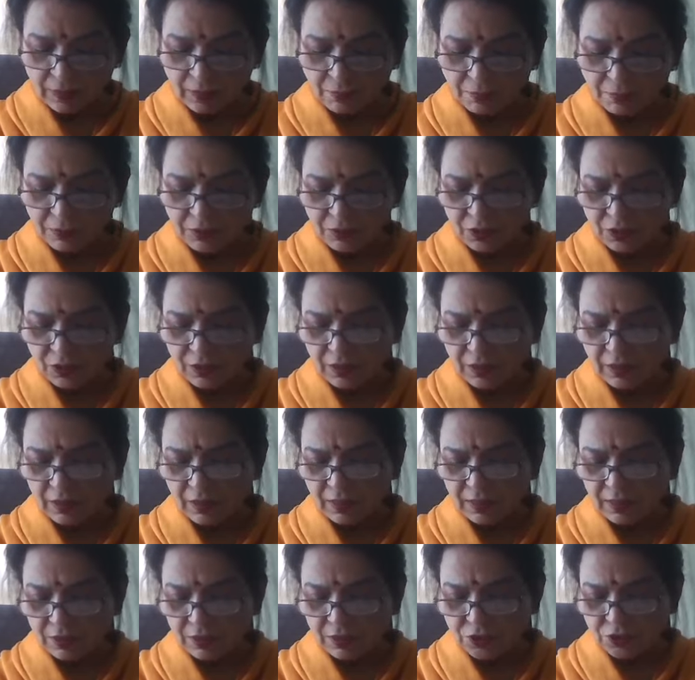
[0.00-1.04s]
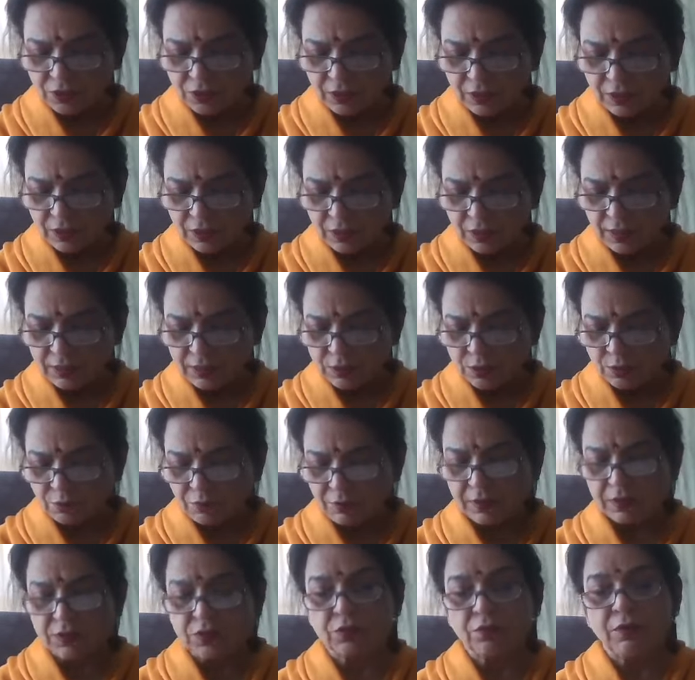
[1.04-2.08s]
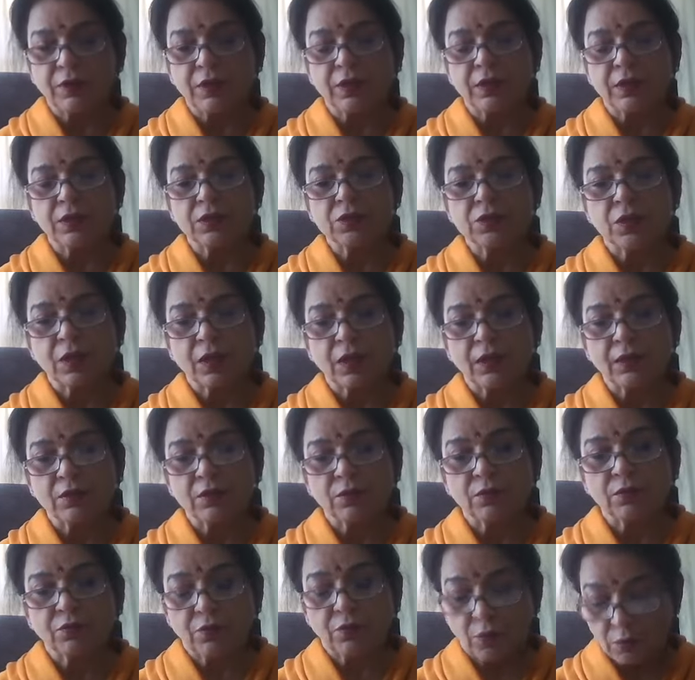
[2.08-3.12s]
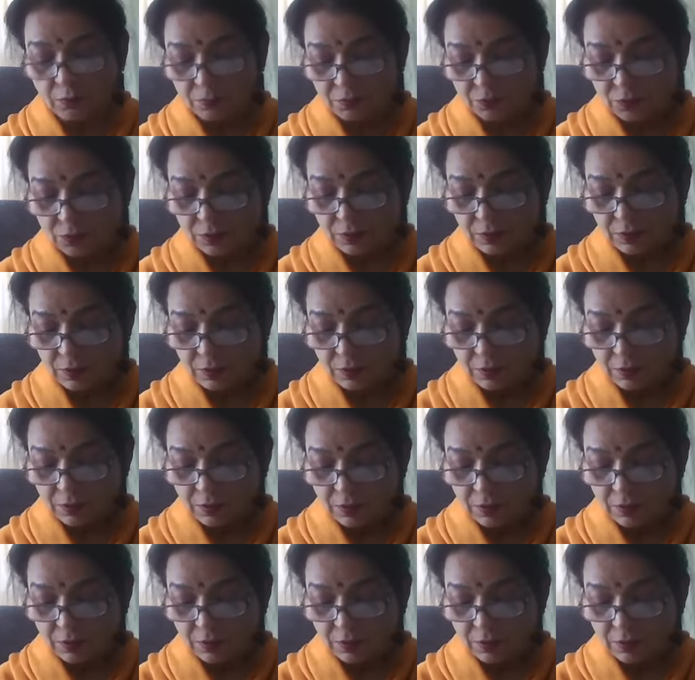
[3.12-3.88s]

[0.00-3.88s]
The material energy creates various life forms,